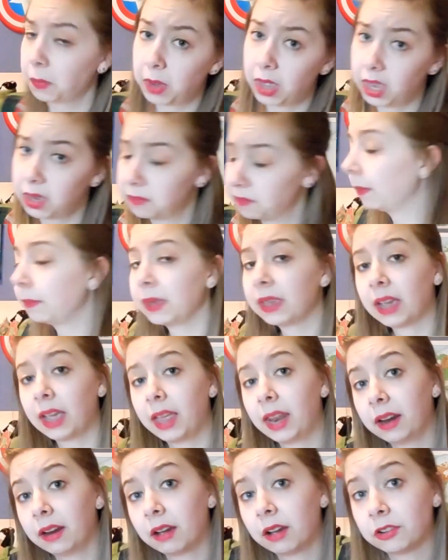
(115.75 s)
anyway, might be
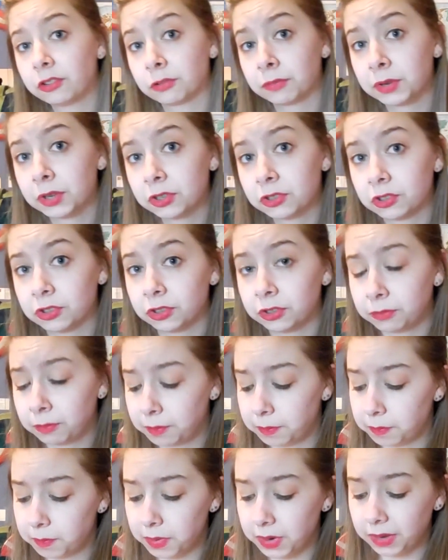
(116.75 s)
kind of
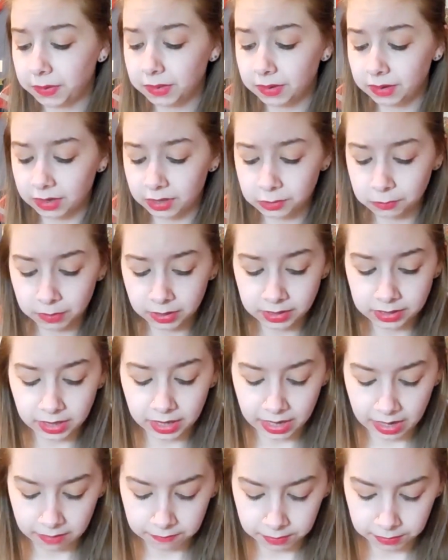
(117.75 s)
controversial, but the next ones
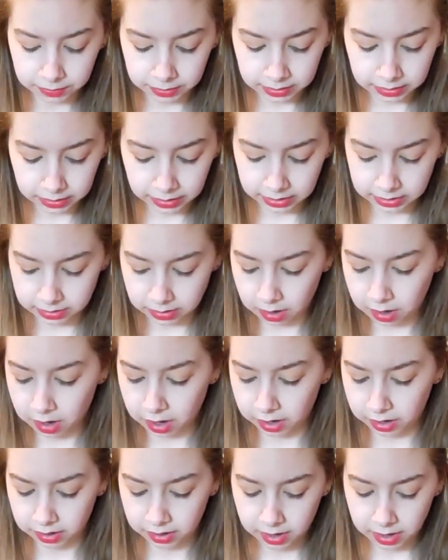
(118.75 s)
I have on this list
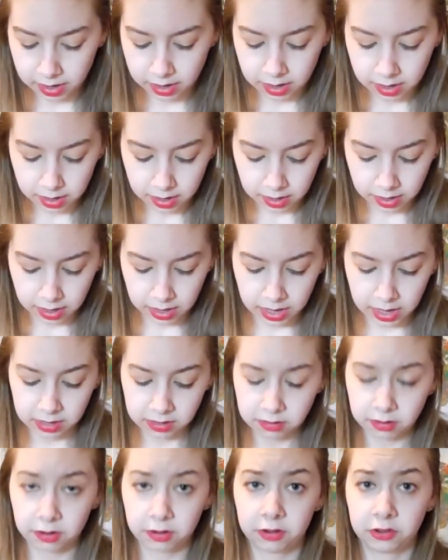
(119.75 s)
are a
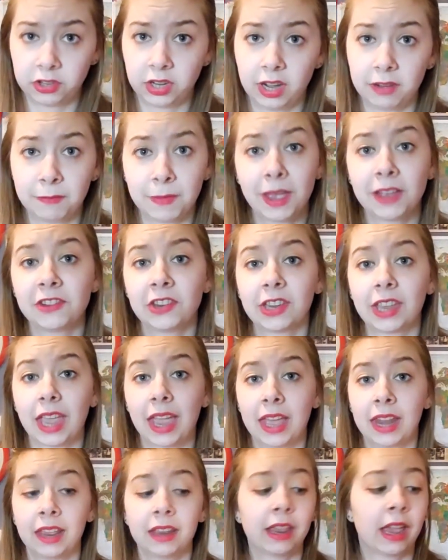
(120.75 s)
darker shade of magic
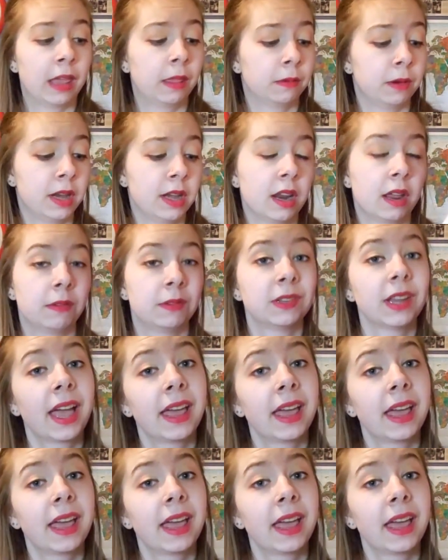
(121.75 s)
and a gathering of